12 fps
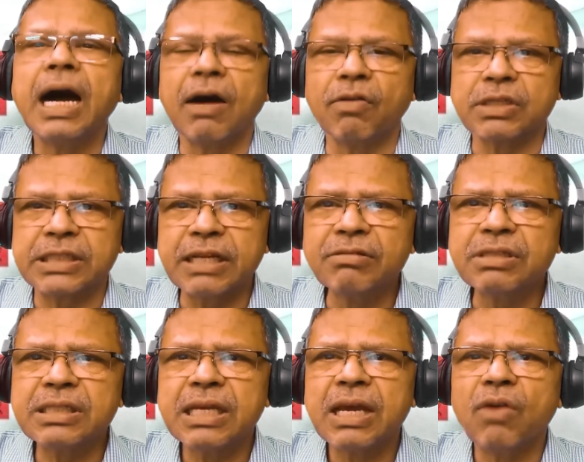
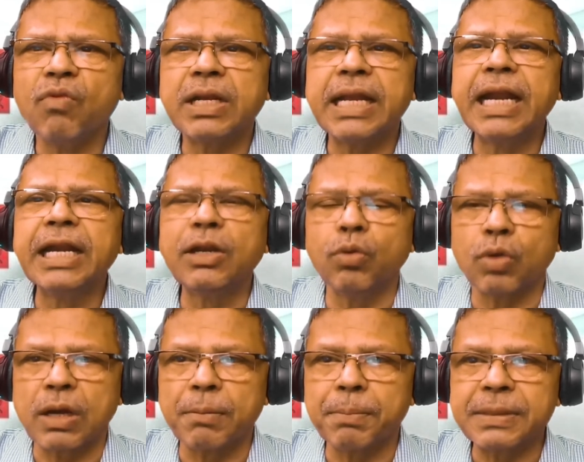ourselves, we tend to
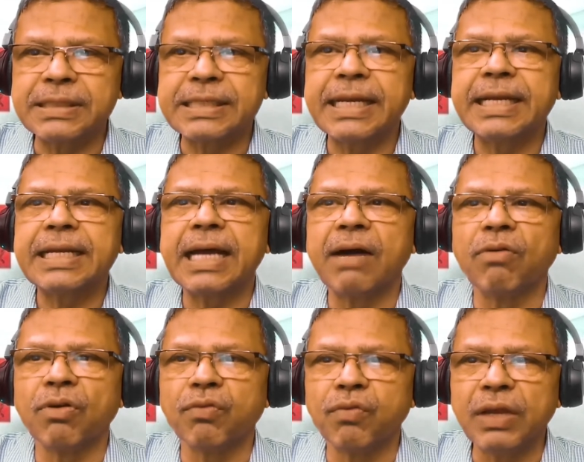compensate
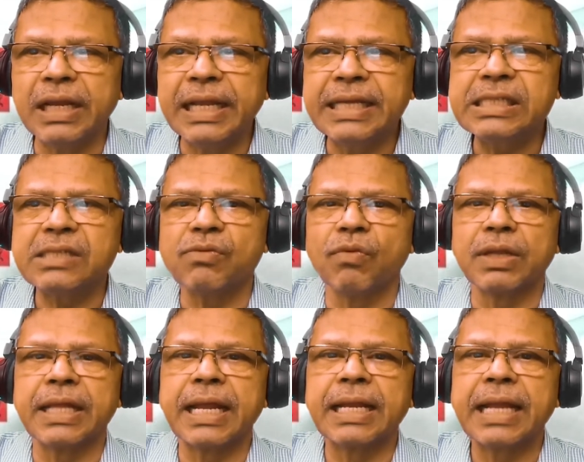our feelings
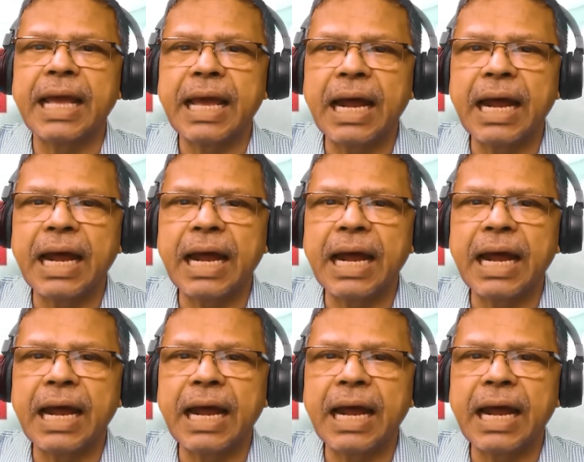with an